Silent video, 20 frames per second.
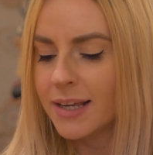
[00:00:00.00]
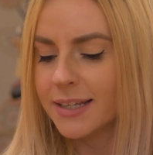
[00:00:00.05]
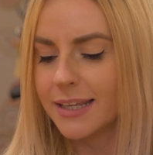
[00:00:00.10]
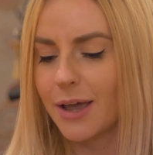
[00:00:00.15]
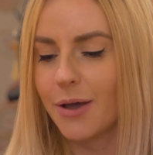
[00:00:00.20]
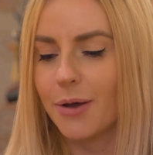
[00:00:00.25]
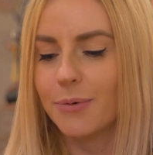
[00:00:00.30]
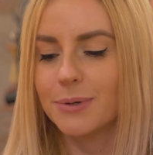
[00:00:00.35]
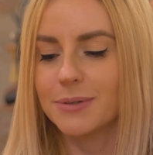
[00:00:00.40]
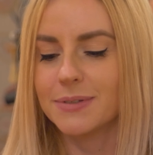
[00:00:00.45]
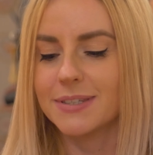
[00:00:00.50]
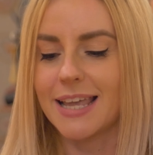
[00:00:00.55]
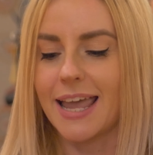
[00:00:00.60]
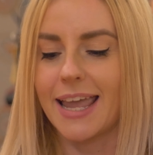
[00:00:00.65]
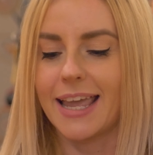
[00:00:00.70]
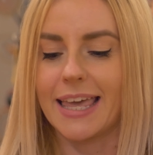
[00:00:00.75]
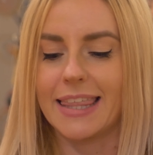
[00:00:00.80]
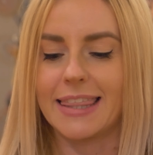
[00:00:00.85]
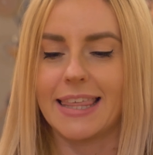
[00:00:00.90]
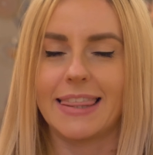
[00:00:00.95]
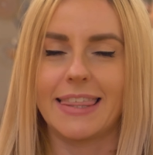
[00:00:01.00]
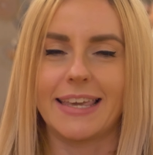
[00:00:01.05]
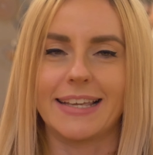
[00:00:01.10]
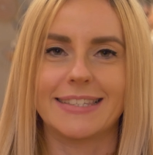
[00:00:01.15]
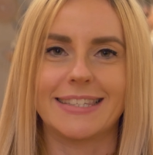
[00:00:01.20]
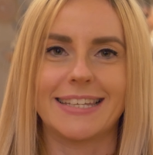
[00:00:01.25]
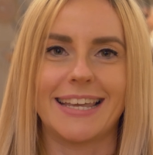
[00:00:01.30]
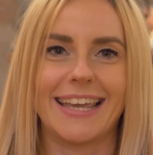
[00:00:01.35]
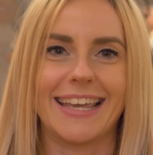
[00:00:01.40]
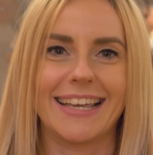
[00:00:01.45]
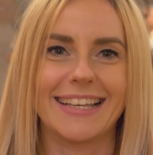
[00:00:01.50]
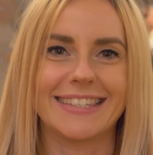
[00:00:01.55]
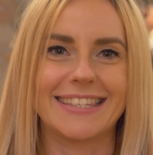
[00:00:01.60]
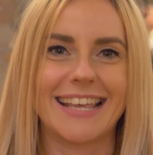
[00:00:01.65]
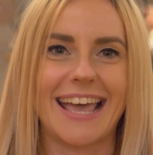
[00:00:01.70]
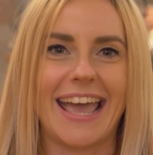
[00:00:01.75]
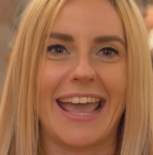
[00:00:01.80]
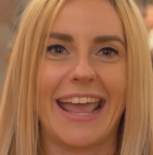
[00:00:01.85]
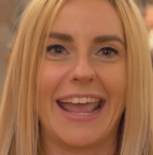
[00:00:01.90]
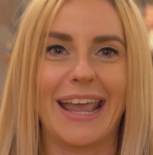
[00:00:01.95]
Now I will say that this is
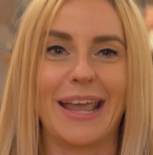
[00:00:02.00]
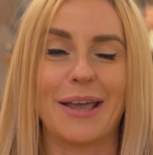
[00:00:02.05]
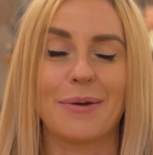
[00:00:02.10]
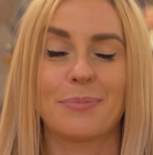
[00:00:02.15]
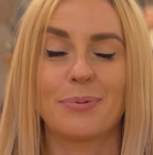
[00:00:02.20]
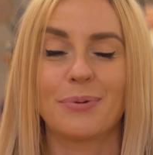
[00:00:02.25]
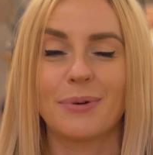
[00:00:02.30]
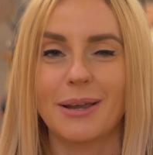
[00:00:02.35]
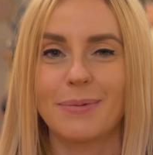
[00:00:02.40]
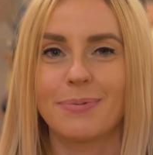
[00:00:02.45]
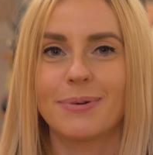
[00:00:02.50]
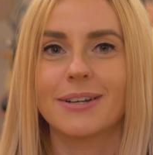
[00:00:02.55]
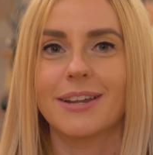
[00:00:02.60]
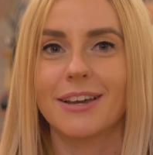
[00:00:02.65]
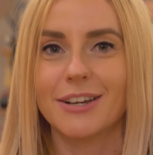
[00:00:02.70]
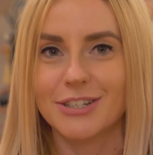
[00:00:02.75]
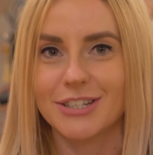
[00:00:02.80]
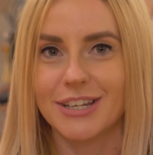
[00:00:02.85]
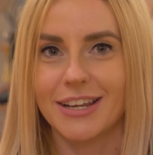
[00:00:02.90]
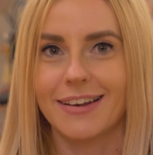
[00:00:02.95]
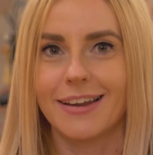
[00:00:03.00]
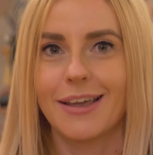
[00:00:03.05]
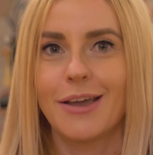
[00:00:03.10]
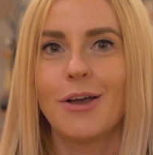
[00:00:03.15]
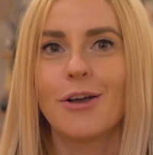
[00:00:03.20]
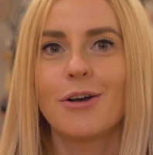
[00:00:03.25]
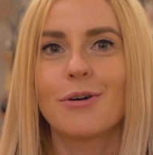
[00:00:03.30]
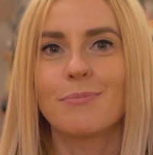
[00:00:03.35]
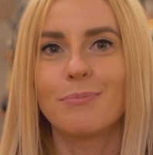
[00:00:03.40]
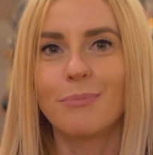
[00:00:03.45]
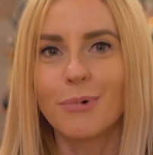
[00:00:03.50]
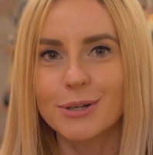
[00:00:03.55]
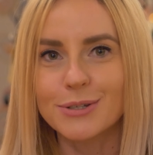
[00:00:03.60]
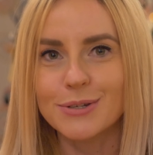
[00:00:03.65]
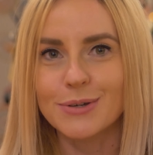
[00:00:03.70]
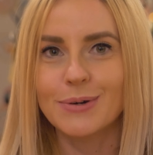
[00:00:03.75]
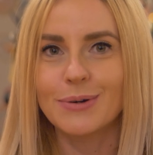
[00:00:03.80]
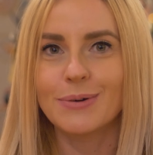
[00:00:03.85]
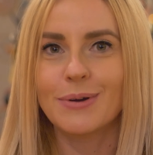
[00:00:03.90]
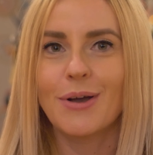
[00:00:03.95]
a pre-production
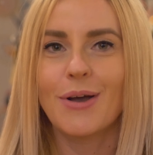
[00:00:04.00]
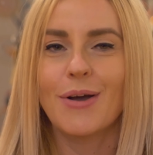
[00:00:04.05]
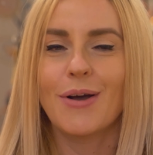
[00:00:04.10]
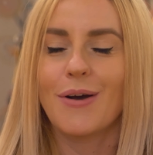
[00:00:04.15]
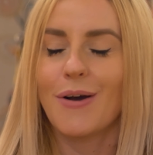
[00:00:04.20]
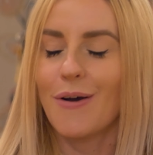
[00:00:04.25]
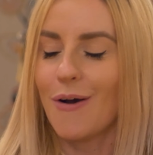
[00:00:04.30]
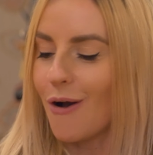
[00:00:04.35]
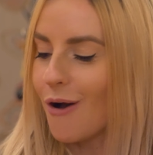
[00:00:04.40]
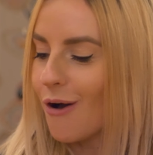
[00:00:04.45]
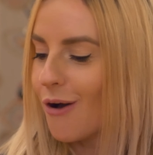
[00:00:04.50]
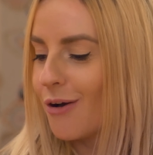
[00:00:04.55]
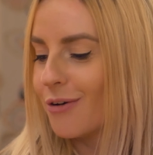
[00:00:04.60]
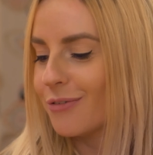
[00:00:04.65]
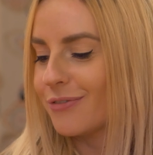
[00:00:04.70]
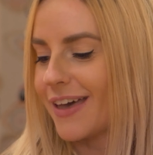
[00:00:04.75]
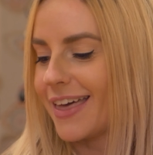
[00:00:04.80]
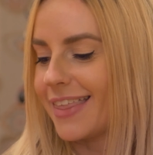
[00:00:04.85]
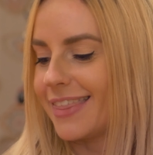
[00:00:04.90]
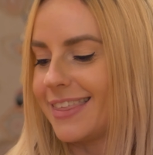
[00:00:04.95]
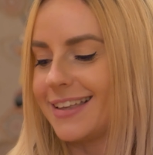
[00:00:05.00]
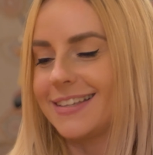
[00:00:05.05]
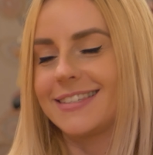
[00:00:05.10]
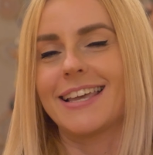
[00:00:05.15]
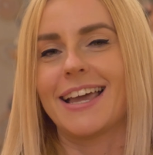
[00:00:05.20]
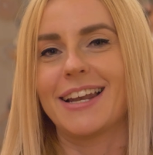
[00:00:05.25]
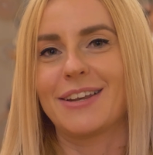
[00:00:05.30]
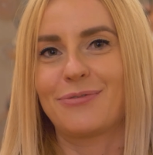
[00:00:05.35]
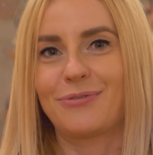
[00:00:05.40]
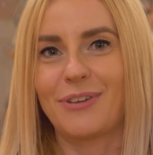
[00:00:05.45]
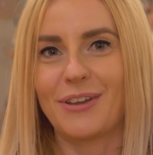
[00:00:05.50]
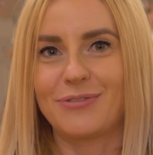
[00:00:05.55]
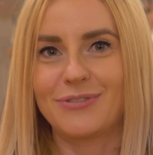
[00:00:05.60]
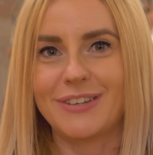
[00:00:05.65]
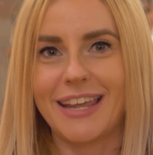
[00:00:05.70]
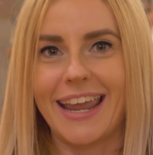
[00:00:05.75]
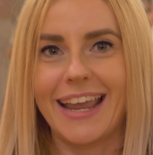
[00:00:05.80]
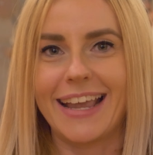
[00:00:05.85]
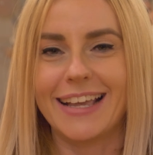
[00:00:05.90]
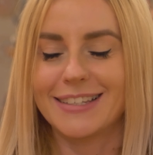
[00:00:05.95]
model of the
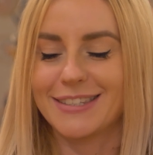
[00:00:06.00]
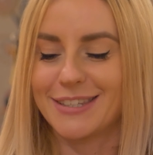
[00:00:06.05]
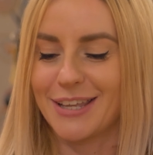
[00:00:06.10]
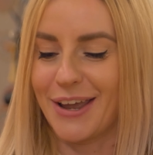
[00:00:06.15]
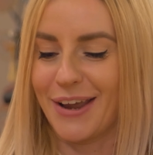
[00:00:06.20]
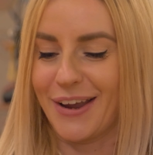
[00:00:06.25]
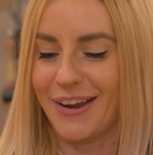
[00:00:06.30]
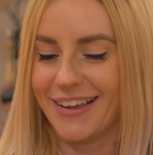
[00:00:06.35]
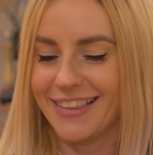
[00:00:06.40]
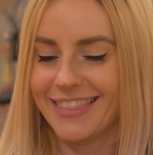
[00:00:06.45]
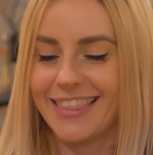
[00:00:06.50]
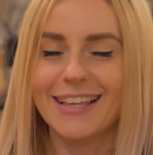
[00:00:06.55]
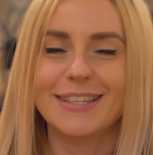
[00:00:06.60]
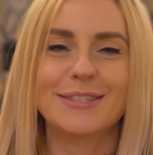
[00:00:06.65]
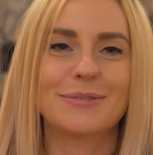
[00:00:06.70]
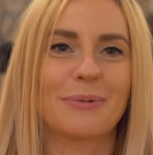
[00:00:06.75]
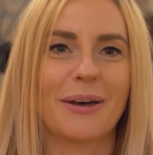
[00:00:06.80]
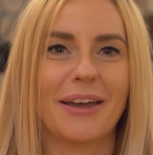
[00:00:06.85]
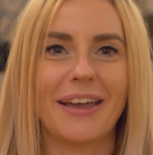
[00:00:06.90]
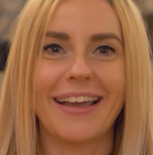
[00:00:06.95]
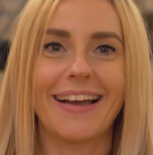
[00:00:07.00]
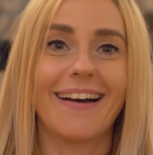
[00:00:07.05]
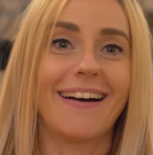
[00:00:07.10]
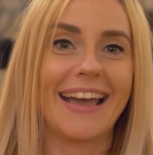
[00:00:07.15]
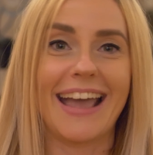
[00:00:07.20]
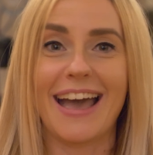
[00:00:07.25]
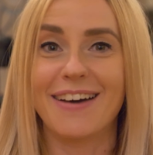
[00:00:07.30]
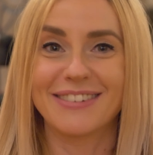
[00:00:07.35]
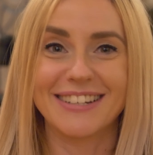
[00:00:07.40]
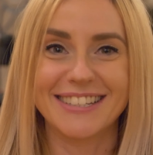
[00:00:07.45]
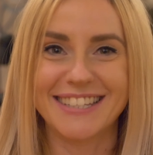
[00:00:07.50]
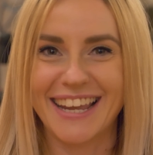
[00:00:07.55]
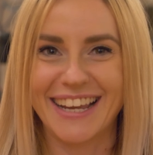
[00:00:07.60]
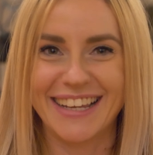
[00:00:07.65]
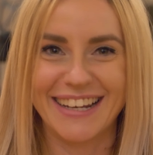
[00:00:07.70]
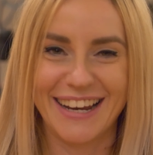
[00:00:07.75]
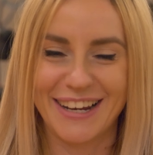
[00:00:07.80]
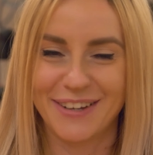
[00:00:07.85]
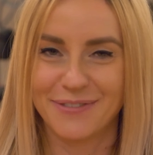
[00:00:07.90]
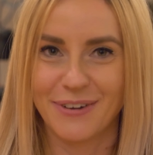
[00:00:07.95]
Z50, so that's why I haven't
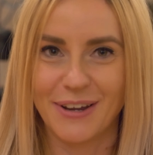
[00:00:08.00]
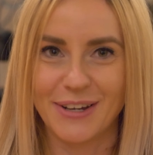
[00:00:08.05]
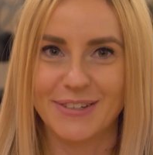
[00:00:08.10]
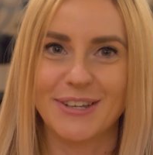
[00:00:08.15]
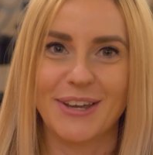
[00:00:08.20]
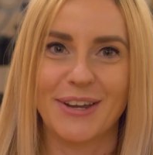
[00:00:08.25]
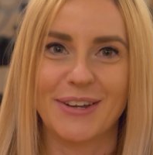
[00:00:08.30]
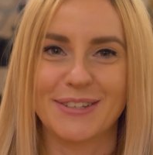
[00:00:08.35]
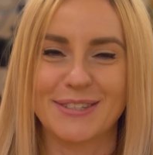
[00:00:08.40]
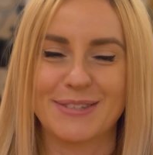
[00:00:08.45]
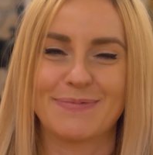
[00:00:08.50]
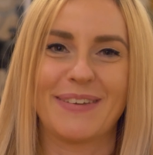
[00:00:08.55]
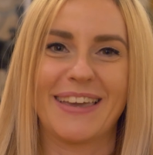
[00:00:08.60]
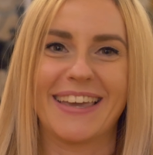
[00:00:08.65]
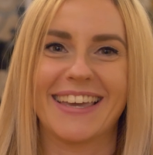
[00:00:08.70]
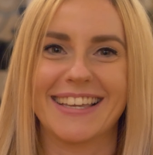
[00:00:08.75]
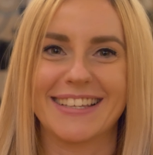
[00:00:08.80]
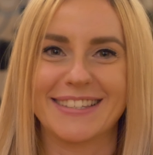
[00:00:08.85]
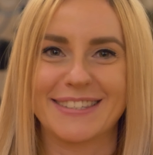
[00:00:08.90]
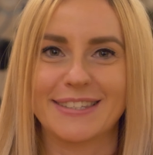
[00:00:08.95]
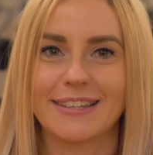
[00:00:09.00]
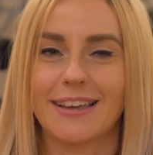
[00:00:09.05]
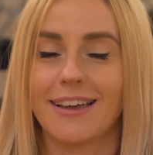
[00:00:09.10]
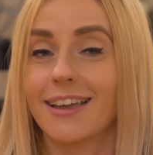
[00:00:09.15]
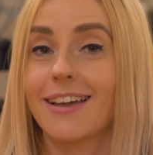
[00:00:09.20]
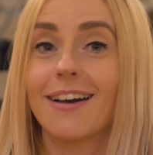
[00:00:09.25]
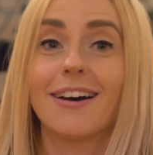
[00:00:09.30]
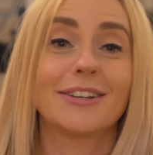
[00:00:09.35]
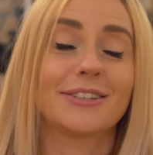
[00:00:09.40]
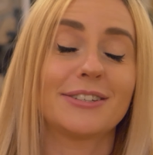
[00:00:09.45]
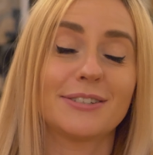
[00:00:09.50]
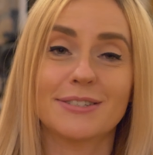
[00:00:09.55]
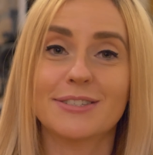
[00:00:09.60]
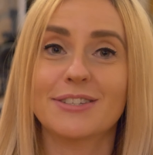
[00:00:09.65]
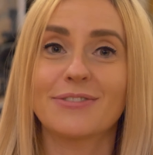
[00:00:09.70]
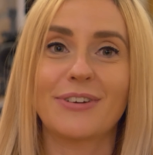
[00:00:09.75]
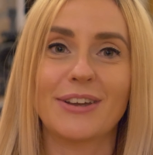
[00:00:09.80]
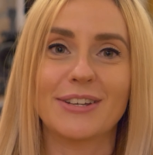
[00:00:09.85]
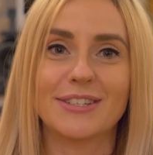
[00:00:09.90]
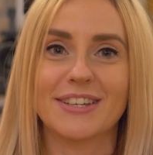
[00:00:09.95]
taken any photos, because I can't use
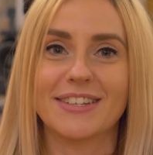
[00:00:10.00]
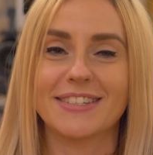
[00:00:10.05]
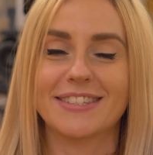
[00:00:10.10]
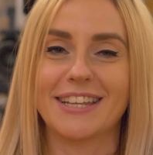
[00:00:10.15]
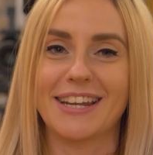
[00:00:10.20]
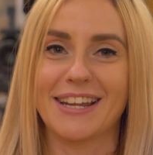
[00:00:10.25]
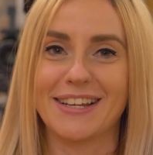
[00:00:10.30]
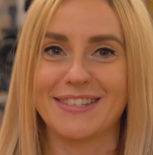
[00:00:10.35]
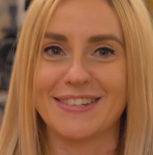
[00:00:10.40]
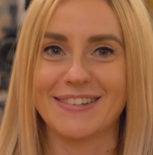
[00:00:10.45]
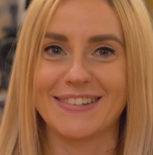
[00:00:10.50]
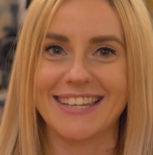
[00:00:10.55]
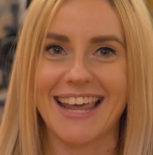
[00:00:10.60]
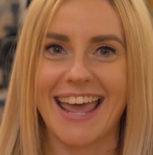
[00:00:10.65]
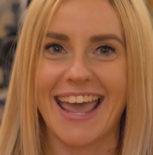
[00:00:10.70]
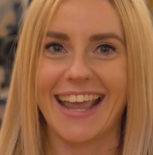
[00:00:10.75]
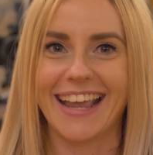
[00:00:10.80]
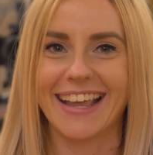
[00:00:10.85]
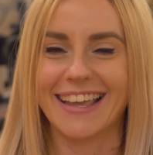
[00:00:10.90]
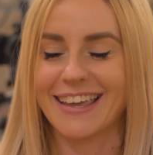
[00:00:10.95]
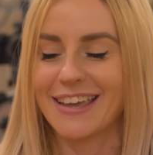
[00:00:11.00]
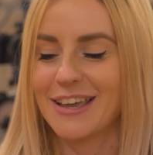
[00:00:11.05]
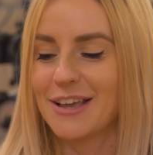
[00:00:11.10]
the photos that I do take.